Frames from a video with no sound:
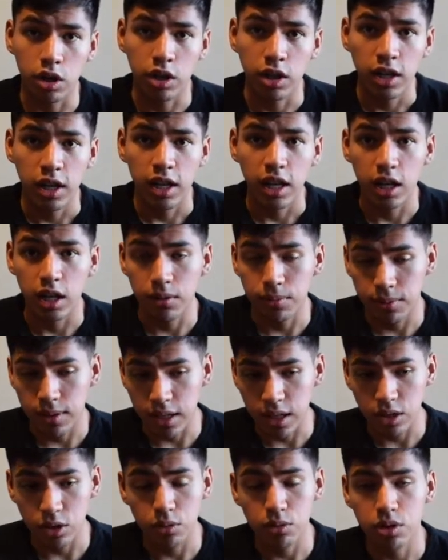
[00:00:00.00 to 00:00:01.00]
And if
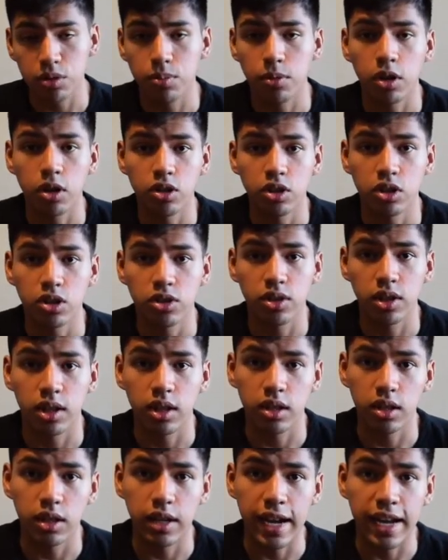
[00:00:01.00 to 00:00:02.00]
they do respond, just
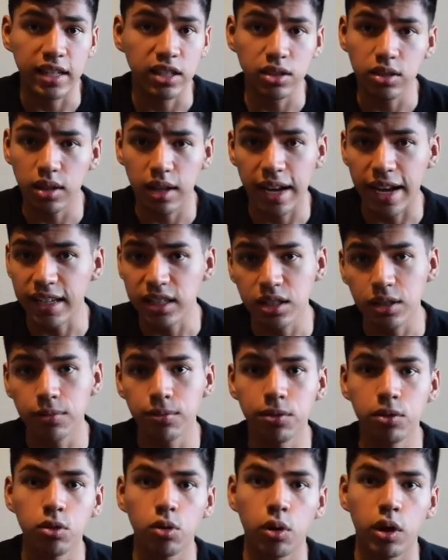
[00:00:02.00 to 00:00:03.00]
ask a
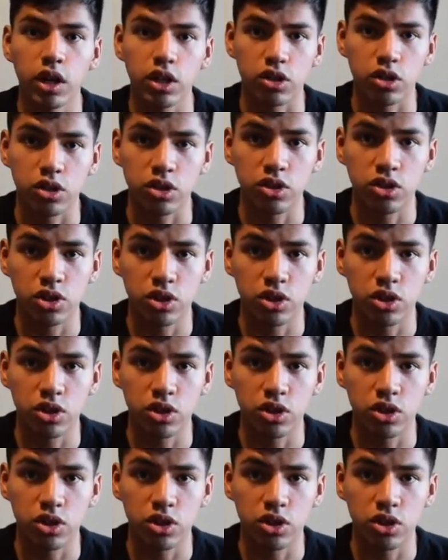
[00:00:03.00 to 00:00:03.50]
few questions.